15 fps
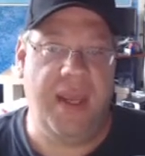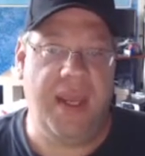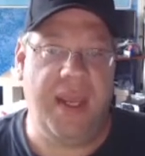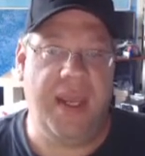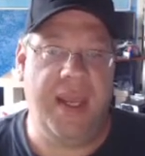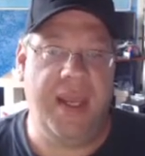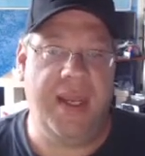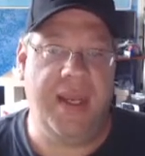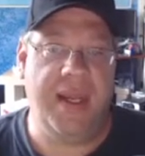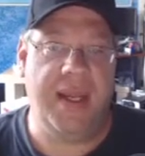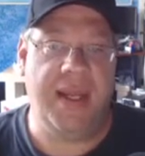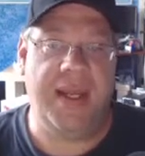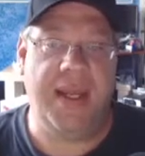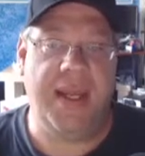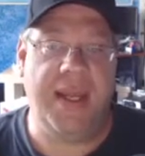And
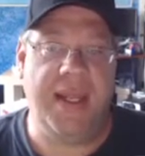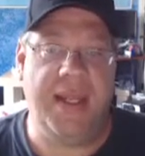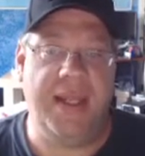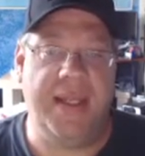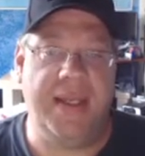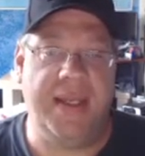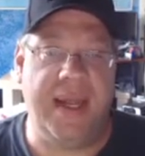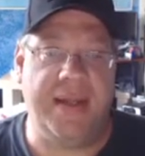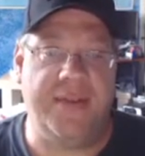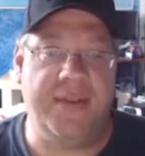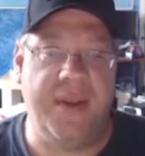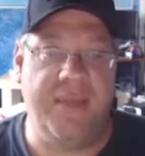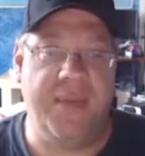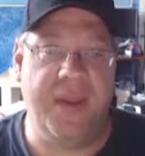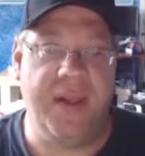uh, that's
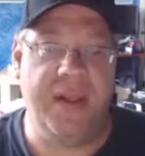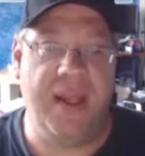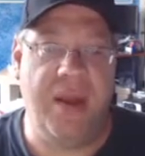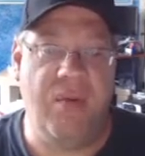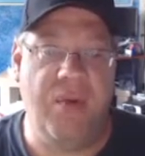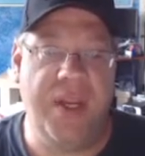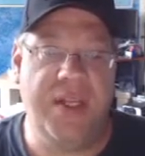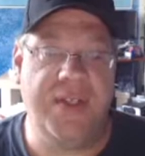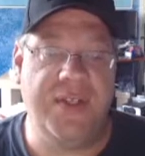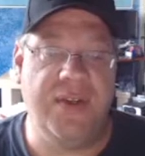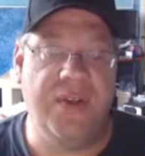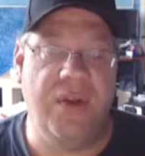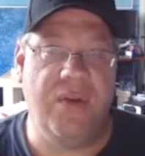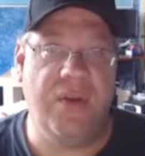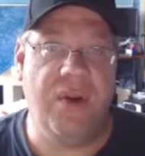something that we still
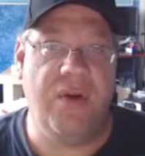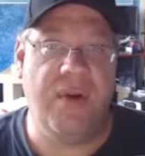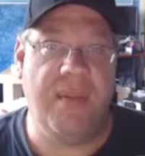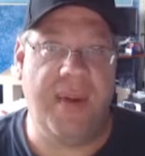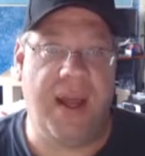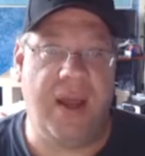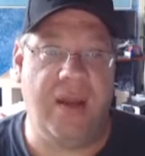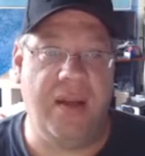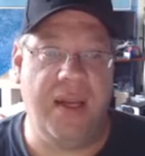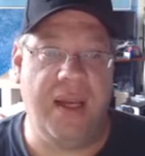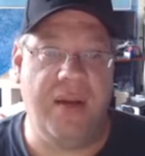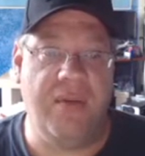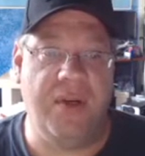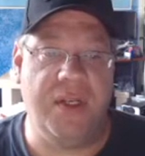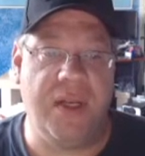don't know about, and
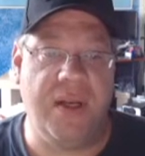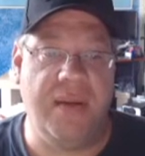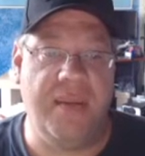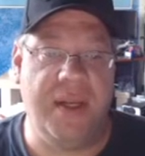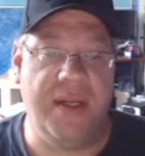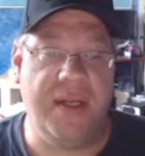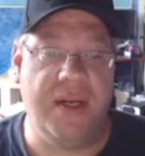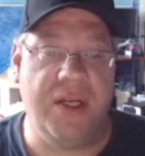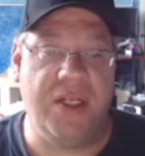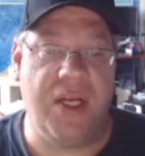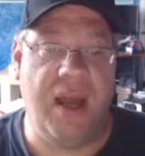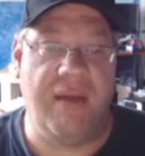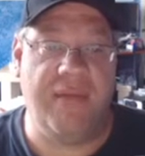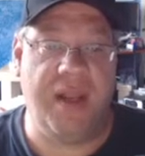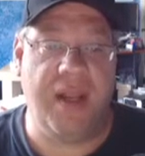we're talking about Derek
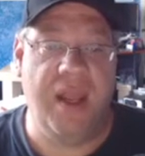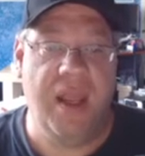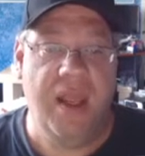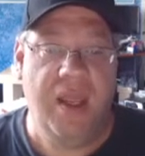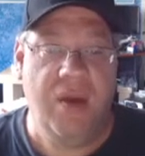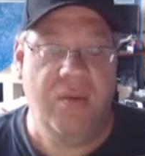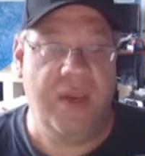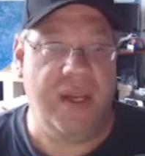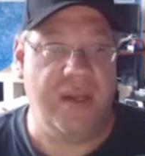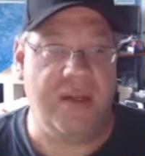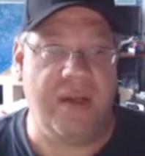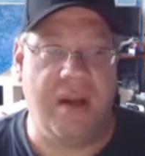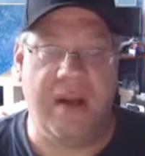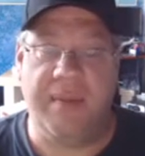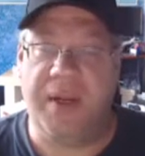Chauvin. We could
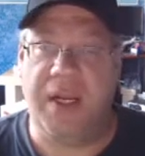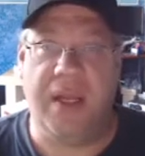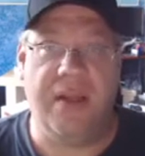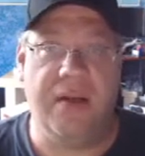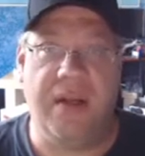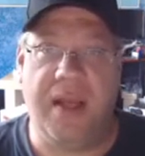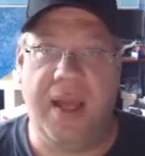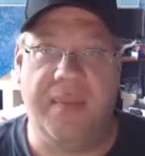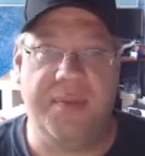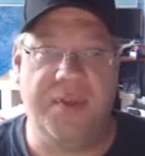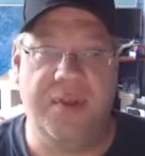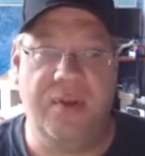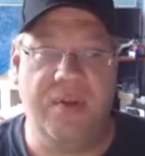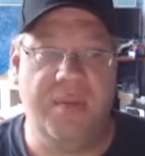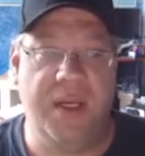talk about other cops
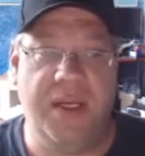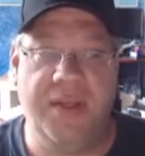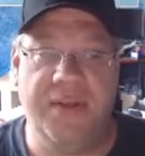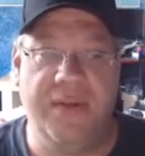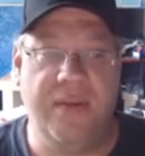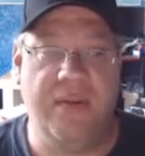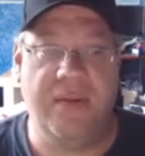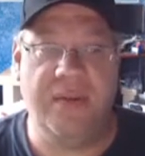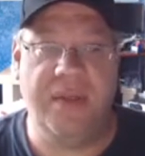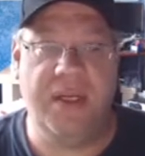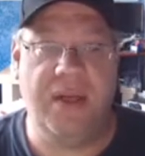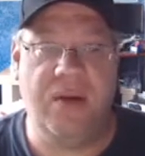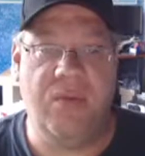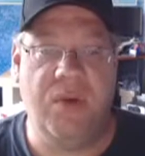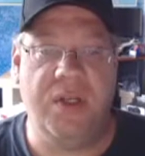too, because, you
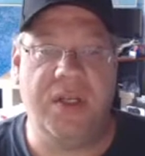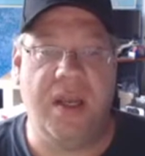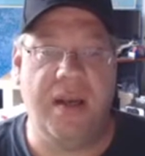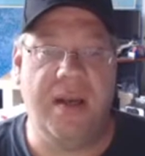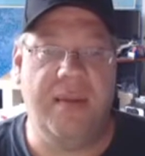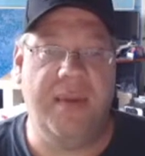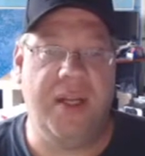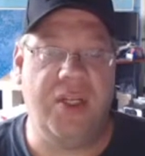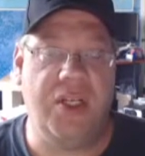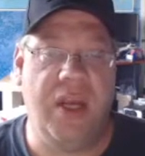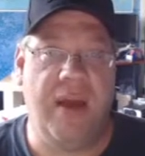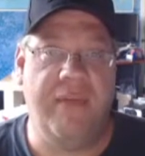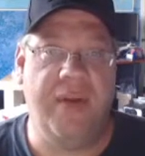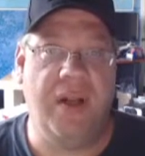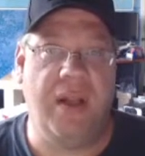know, we're talking about
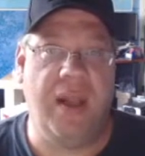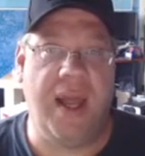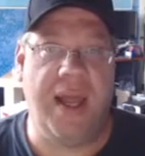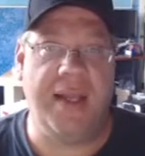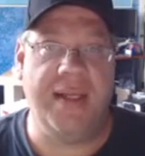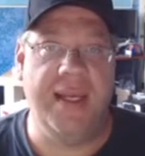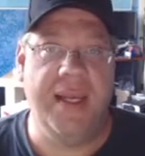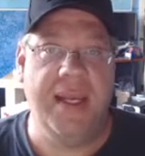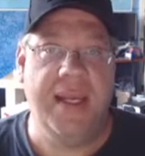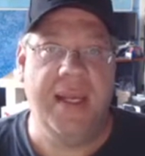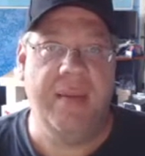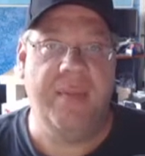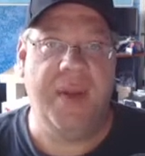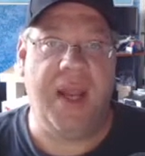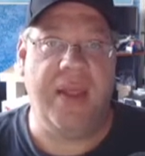Chauvin a lot,
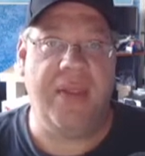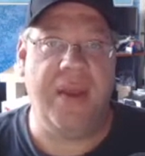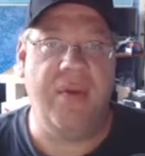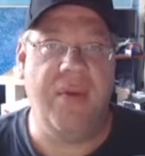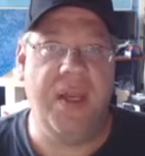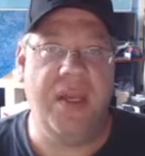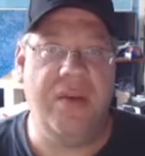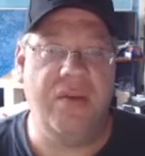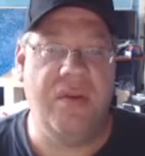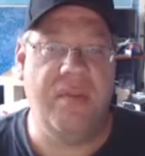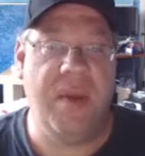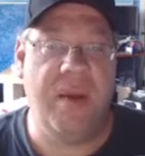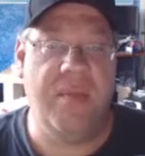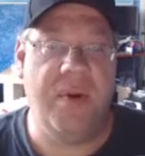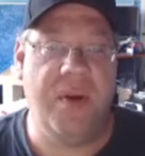but I think we need to
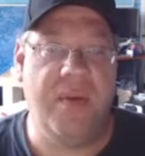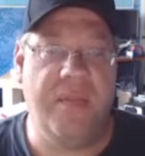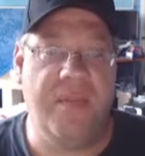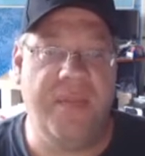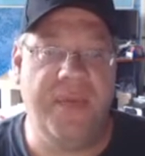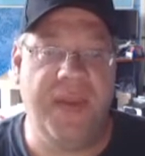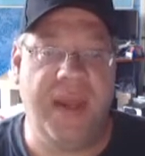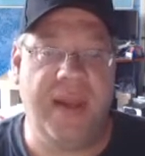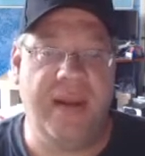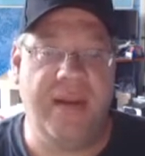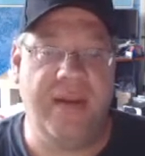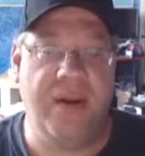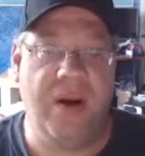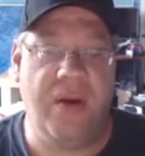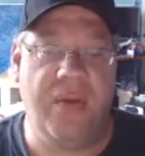remember that
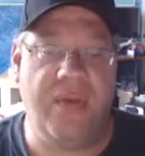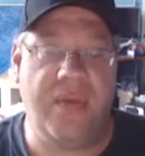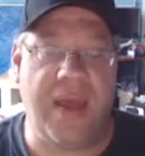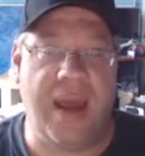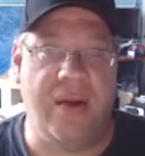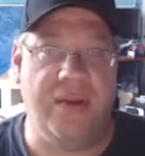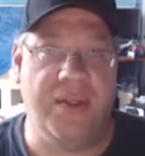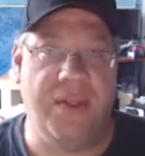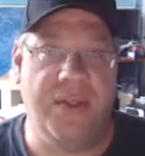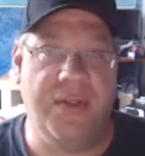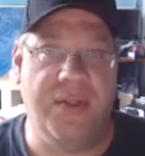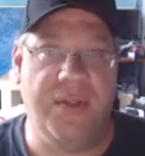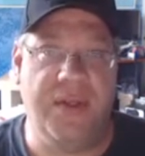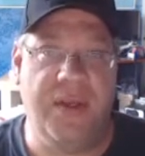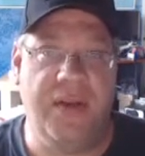there are
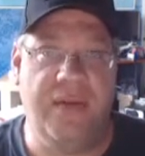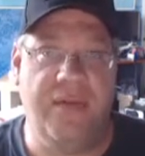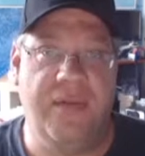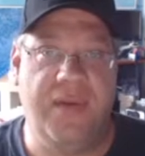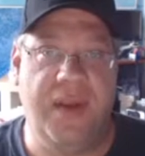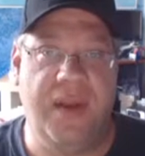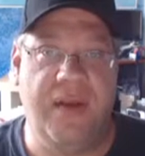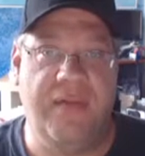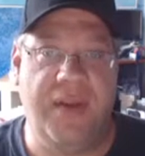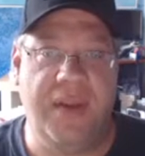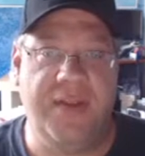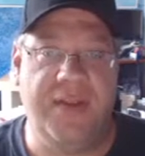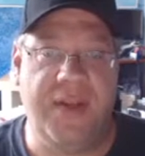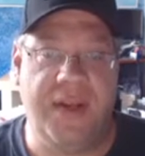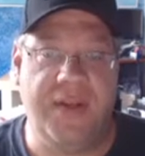thousands of, of
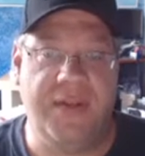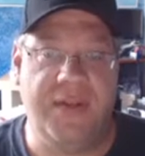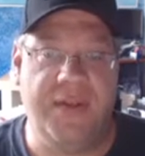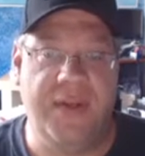incidents,